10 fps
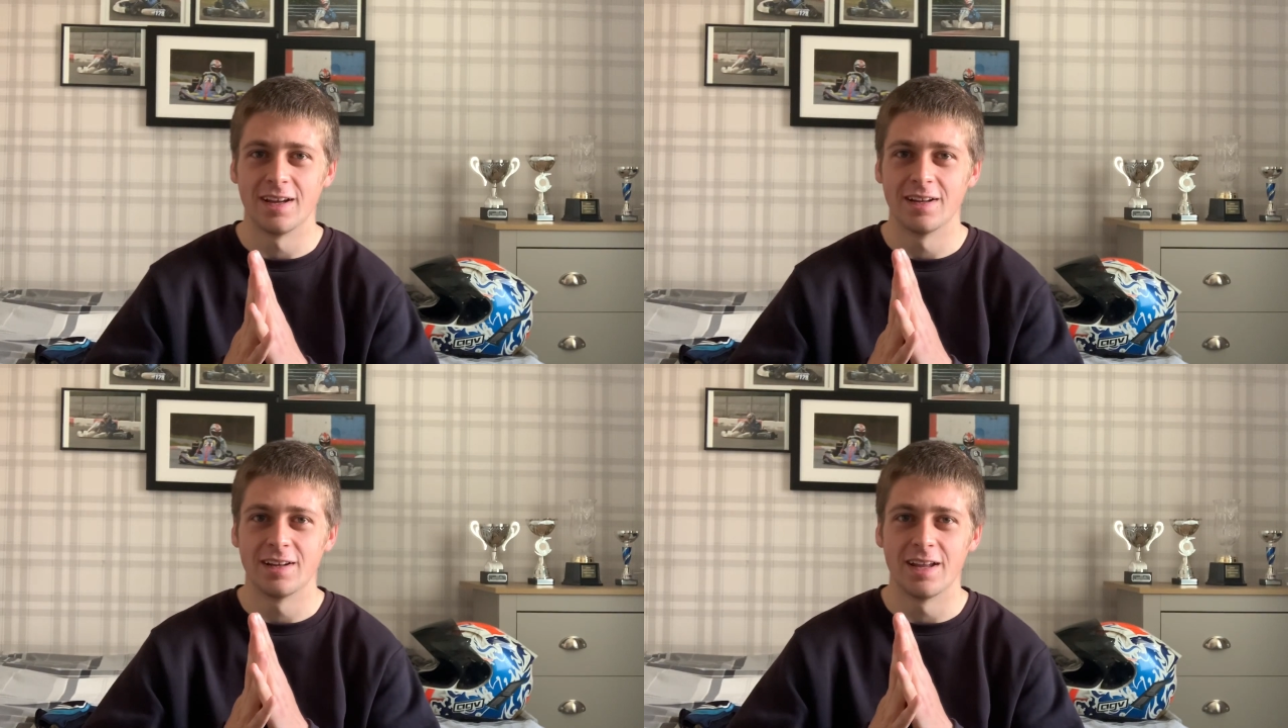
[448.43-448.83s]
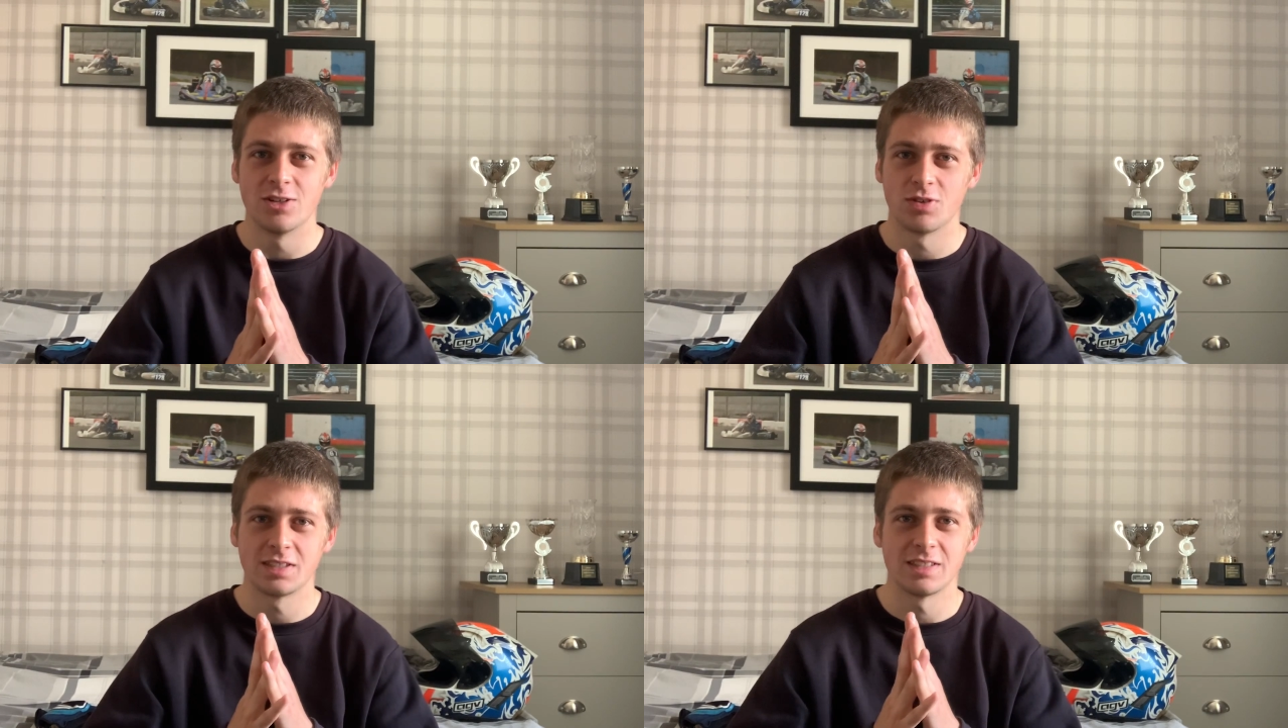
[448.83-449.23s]
and
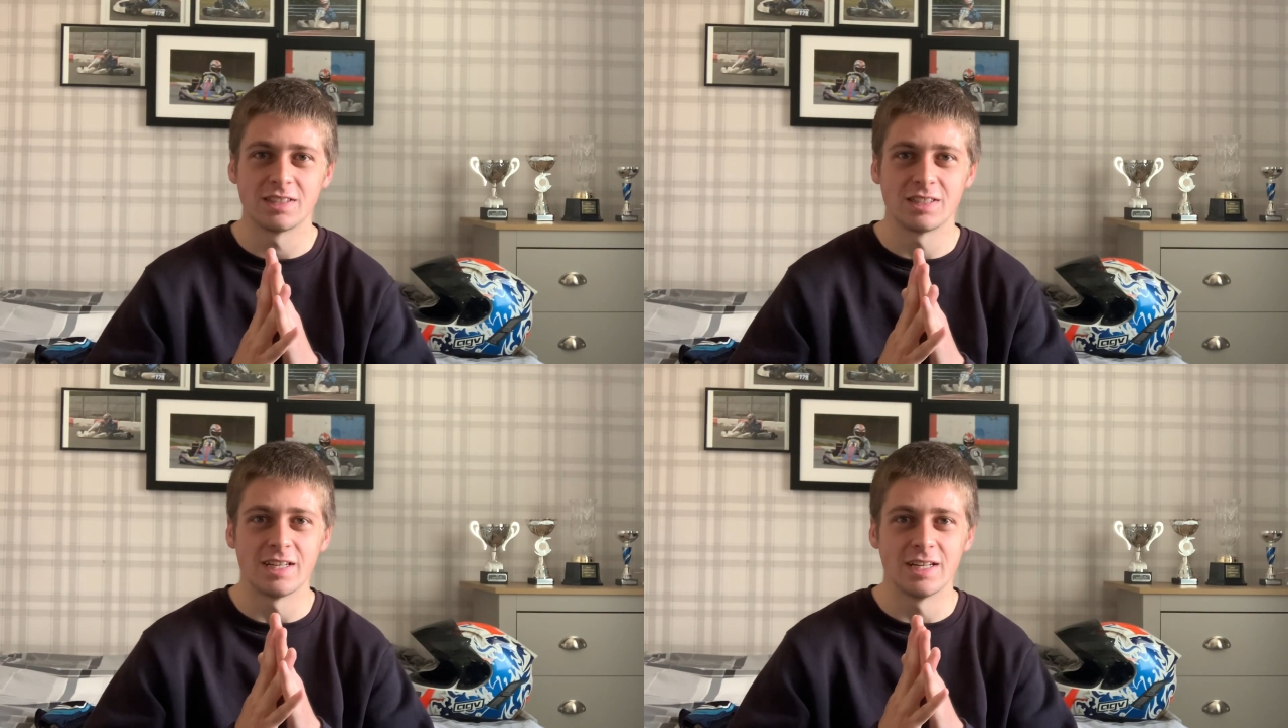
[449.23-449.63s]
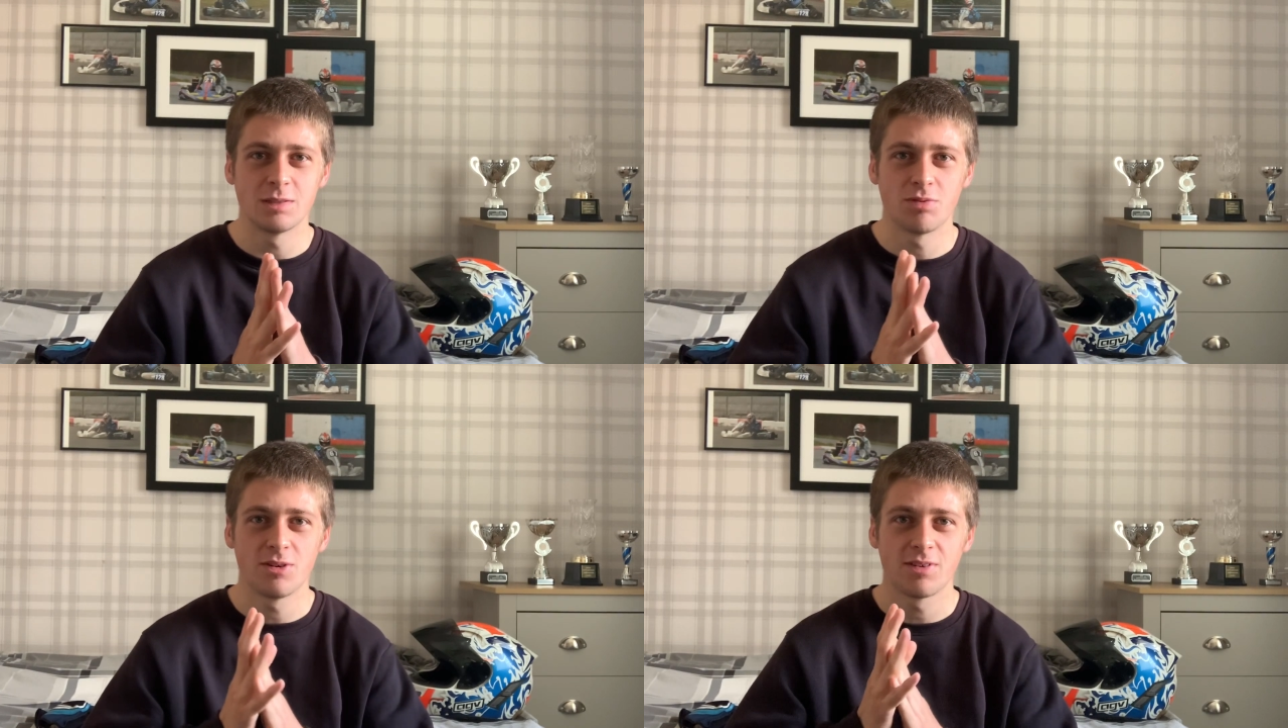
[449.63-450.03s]
interesting to see his
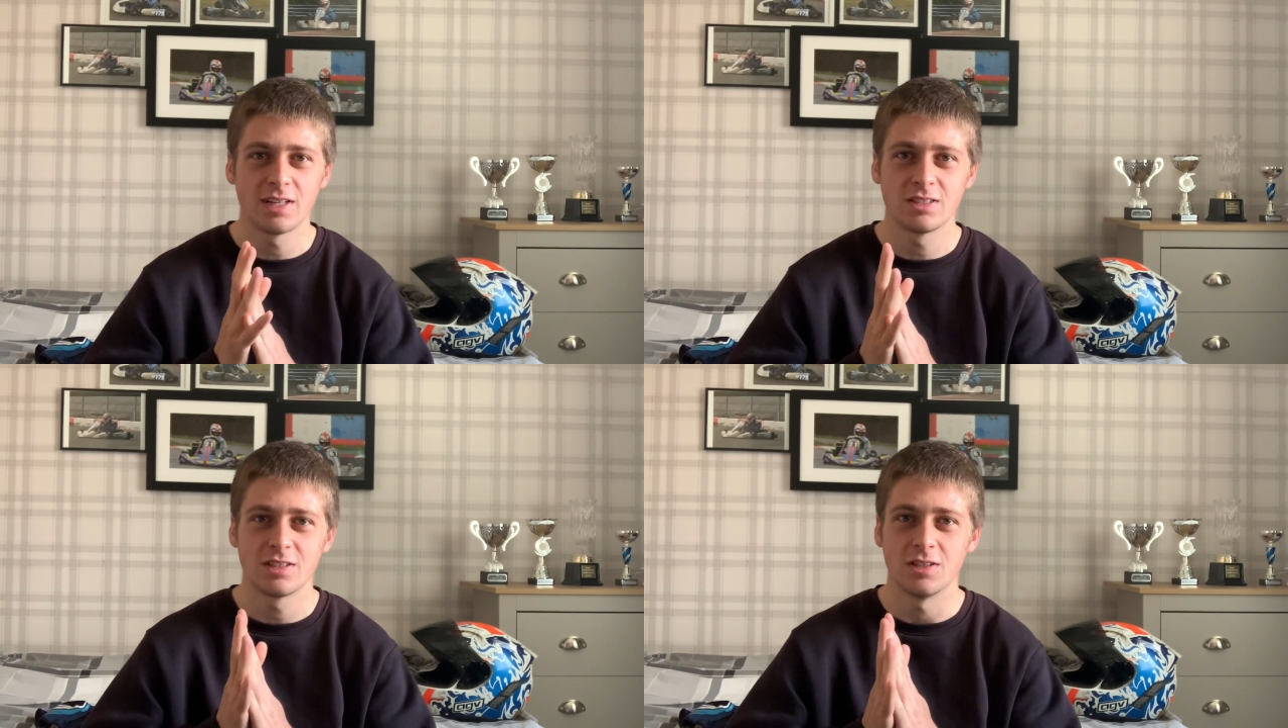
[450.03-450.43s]
progress.